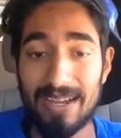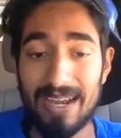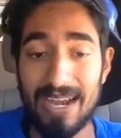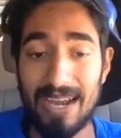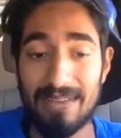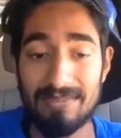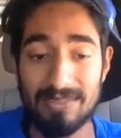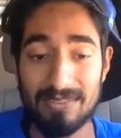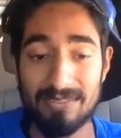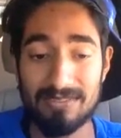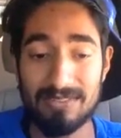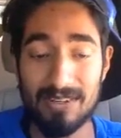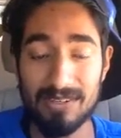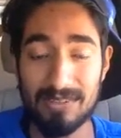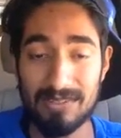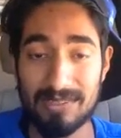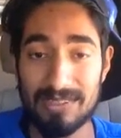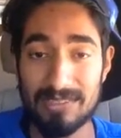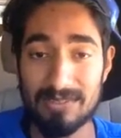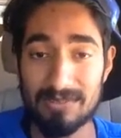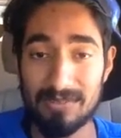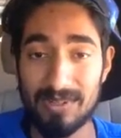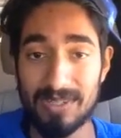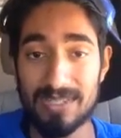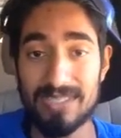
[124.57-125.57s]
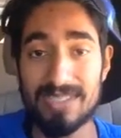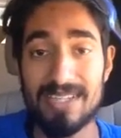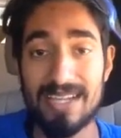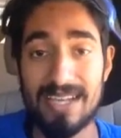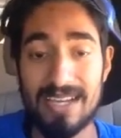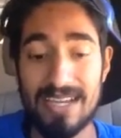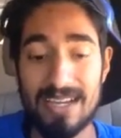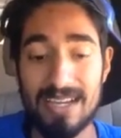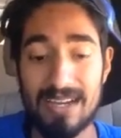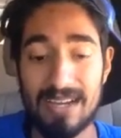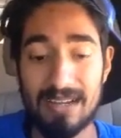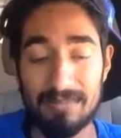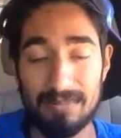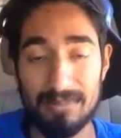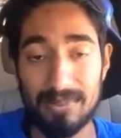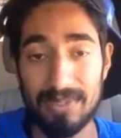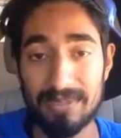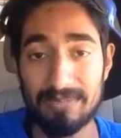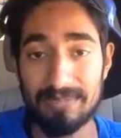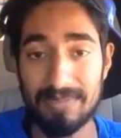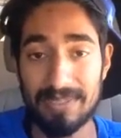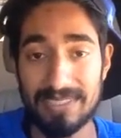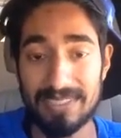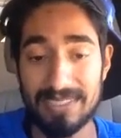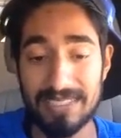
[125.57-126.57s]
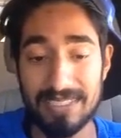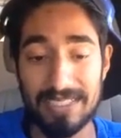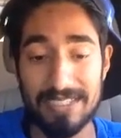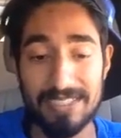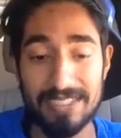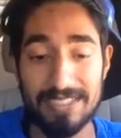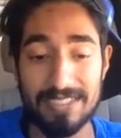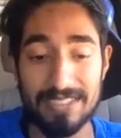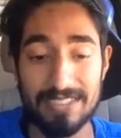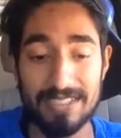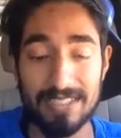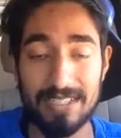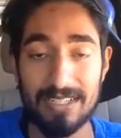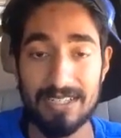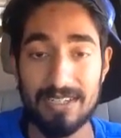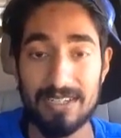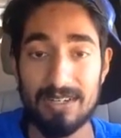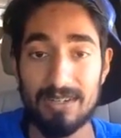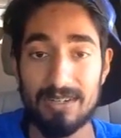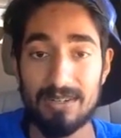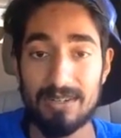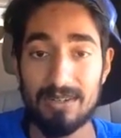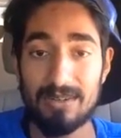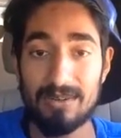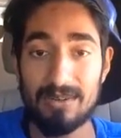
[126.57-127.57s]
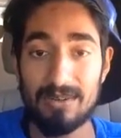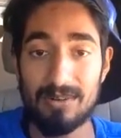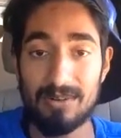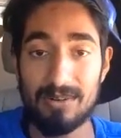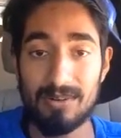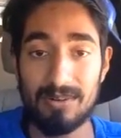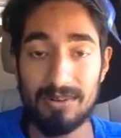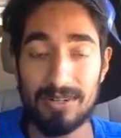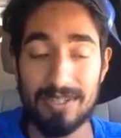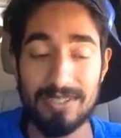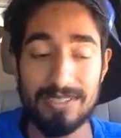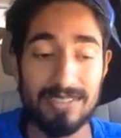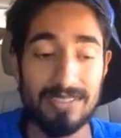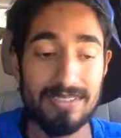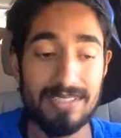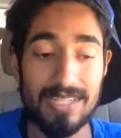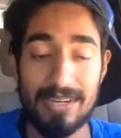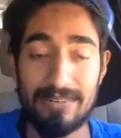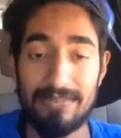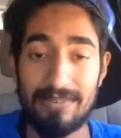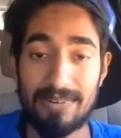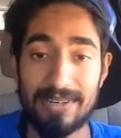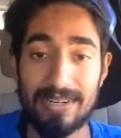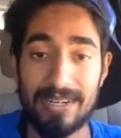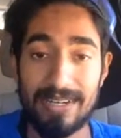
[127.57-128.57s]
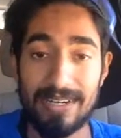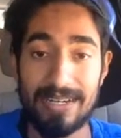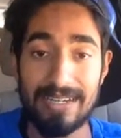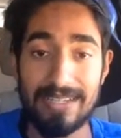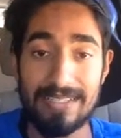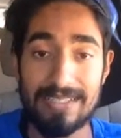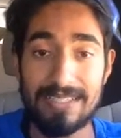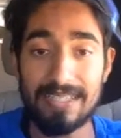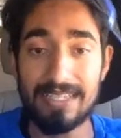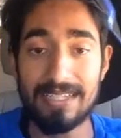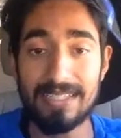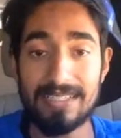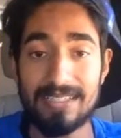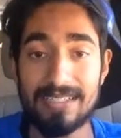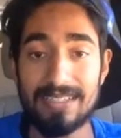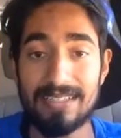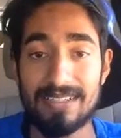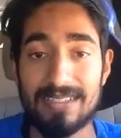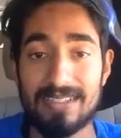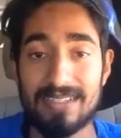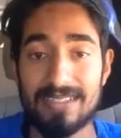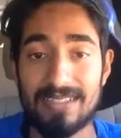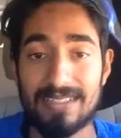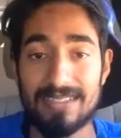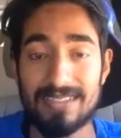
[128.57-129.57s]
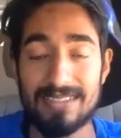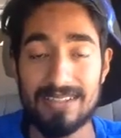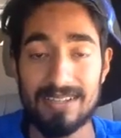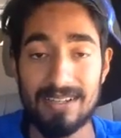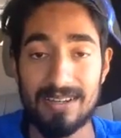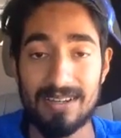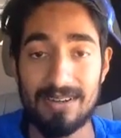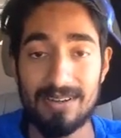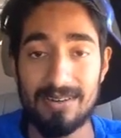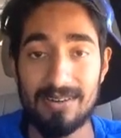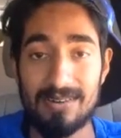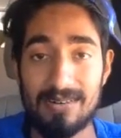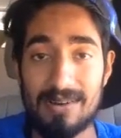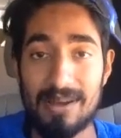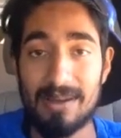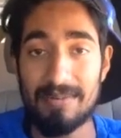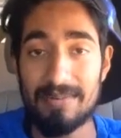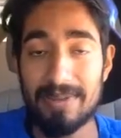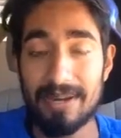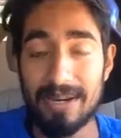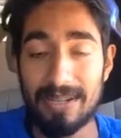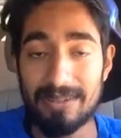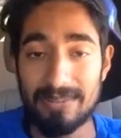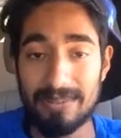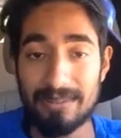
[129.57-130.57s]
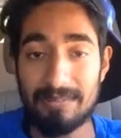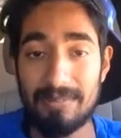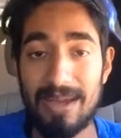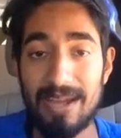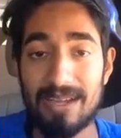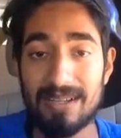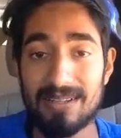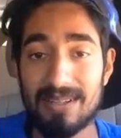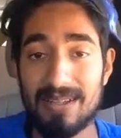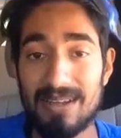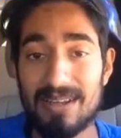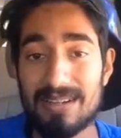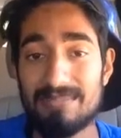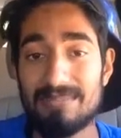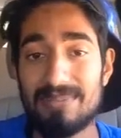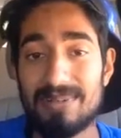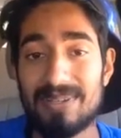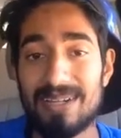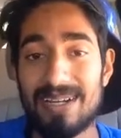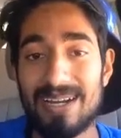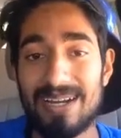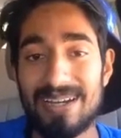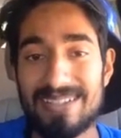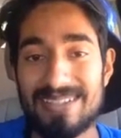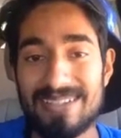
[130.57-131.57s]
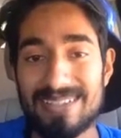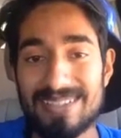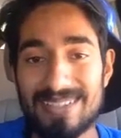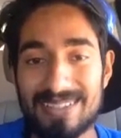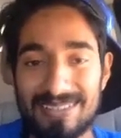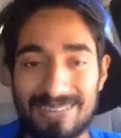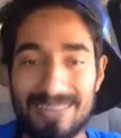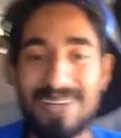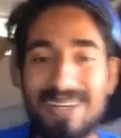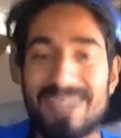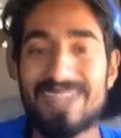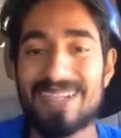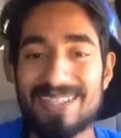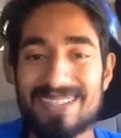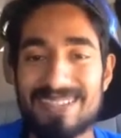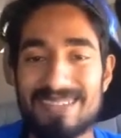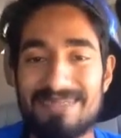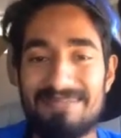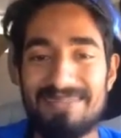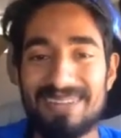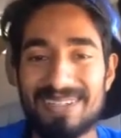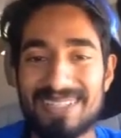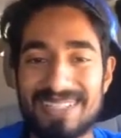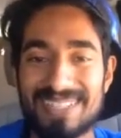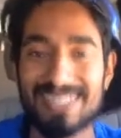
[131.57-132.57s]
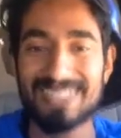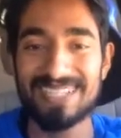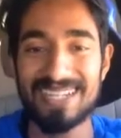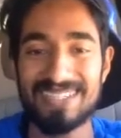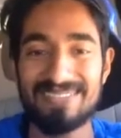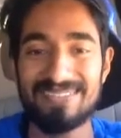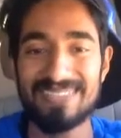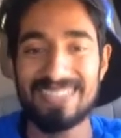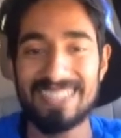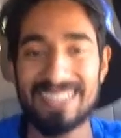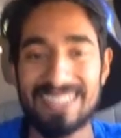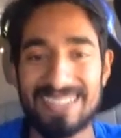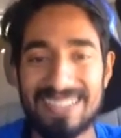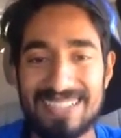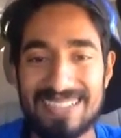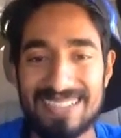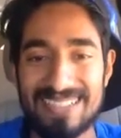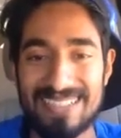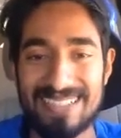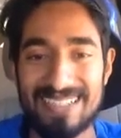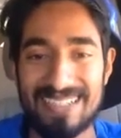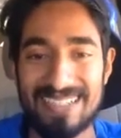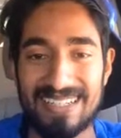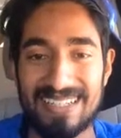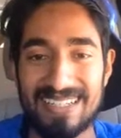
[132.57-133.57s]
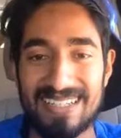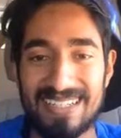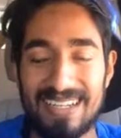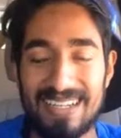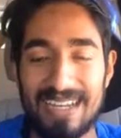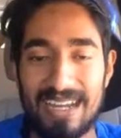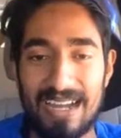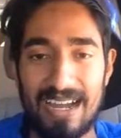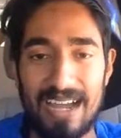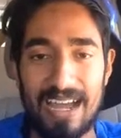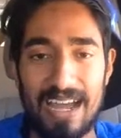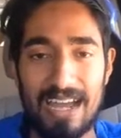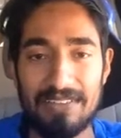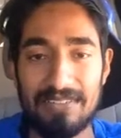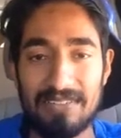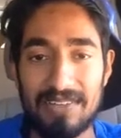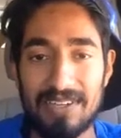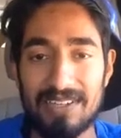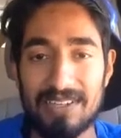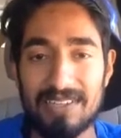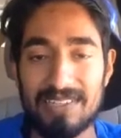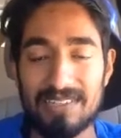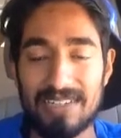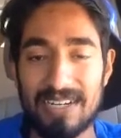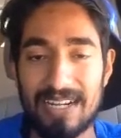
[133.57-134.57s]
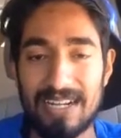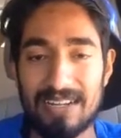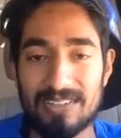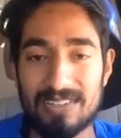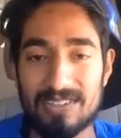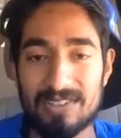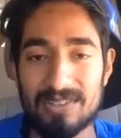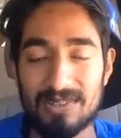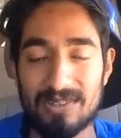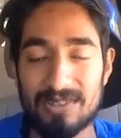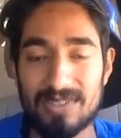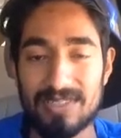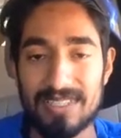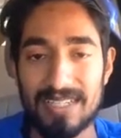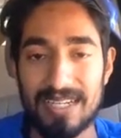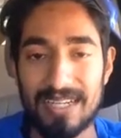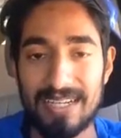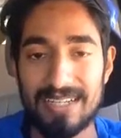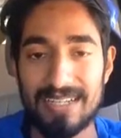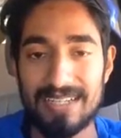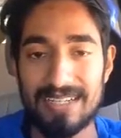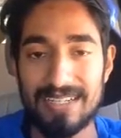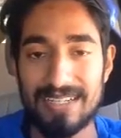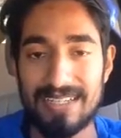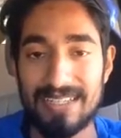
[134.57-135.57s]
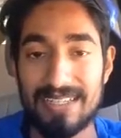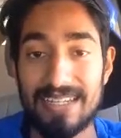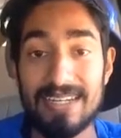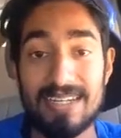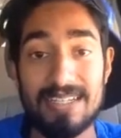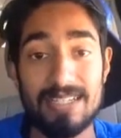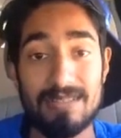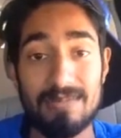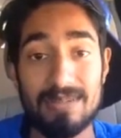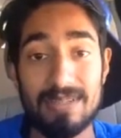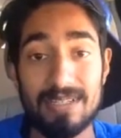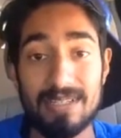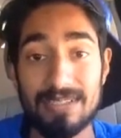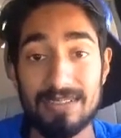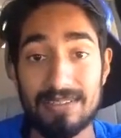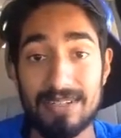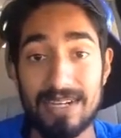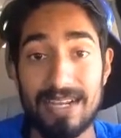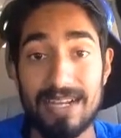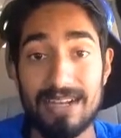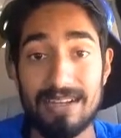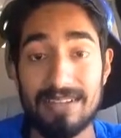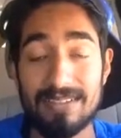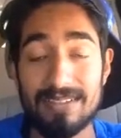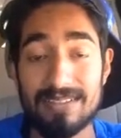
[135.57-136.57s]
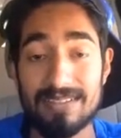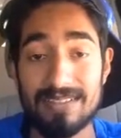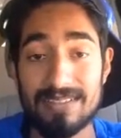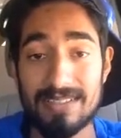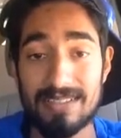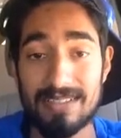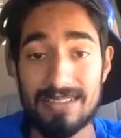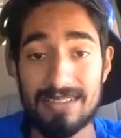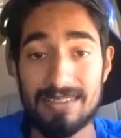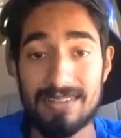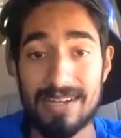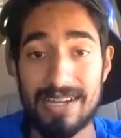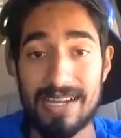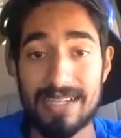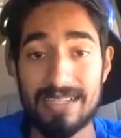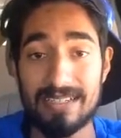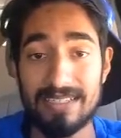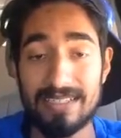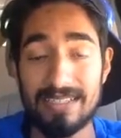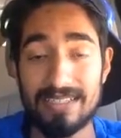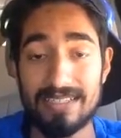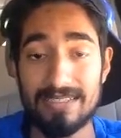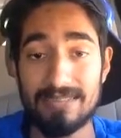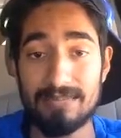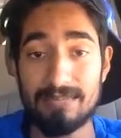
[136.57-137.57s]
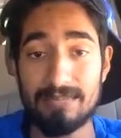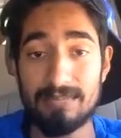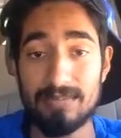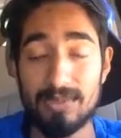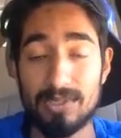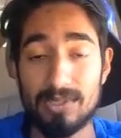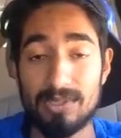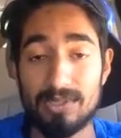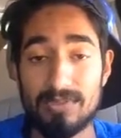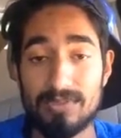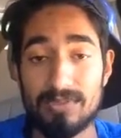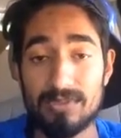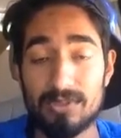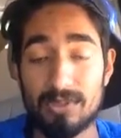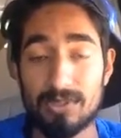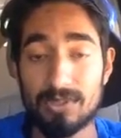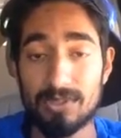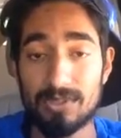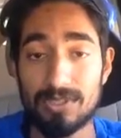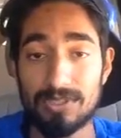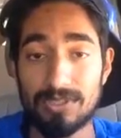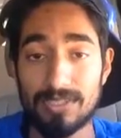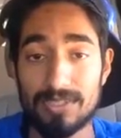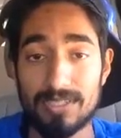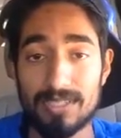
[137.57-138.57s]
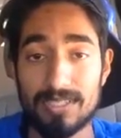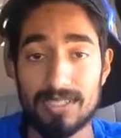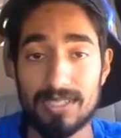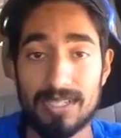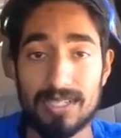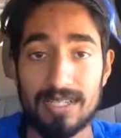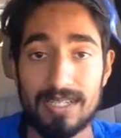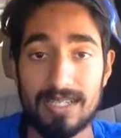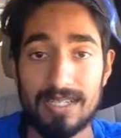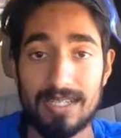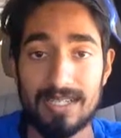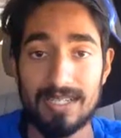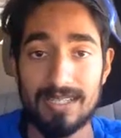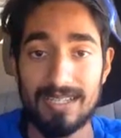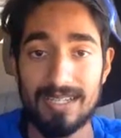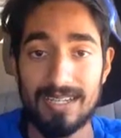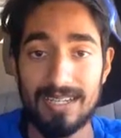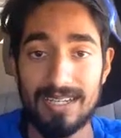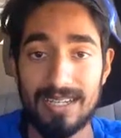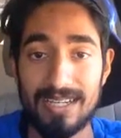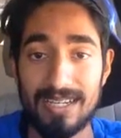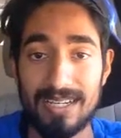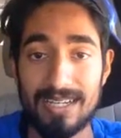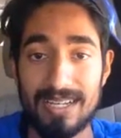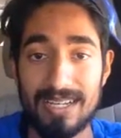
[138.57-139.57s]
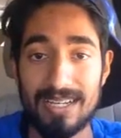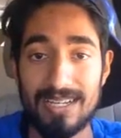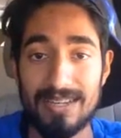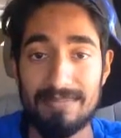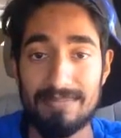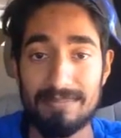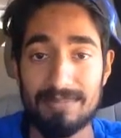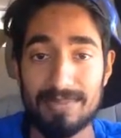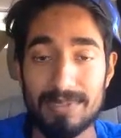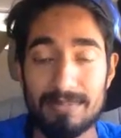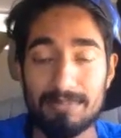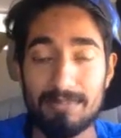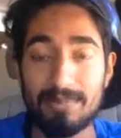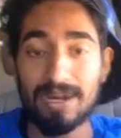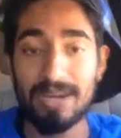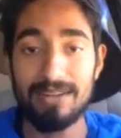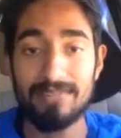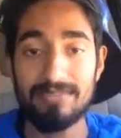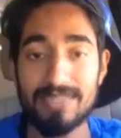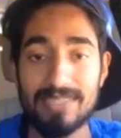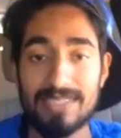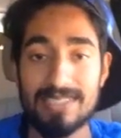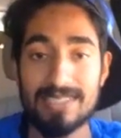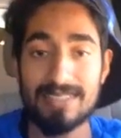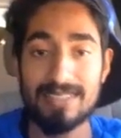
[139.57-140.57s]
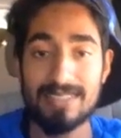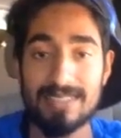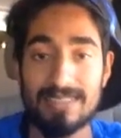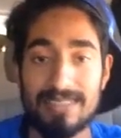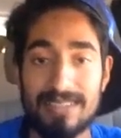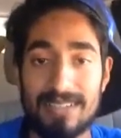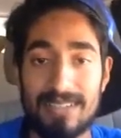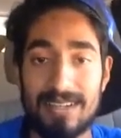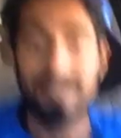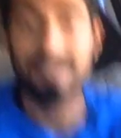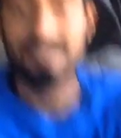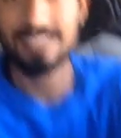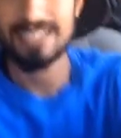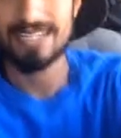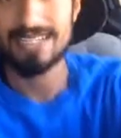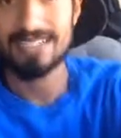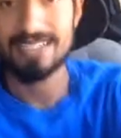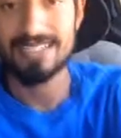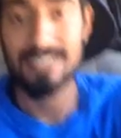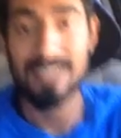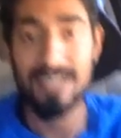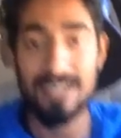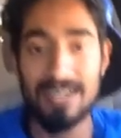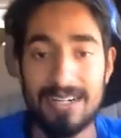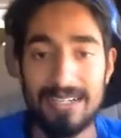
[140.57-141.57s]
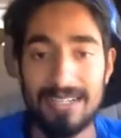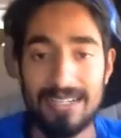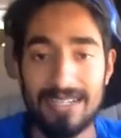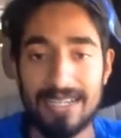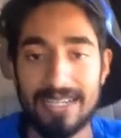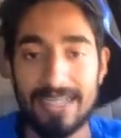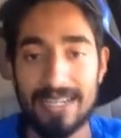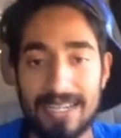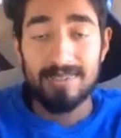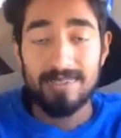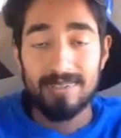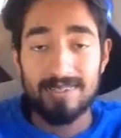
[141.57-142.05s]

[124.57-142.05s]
I have to focus one day on pretty much each, or it's just never going to get done. So I'm getting to the backlog, but I still want to get some books today because I haven't cleared out stores yet, and they need to be cleared out so I can move towards some profits. So let's get started.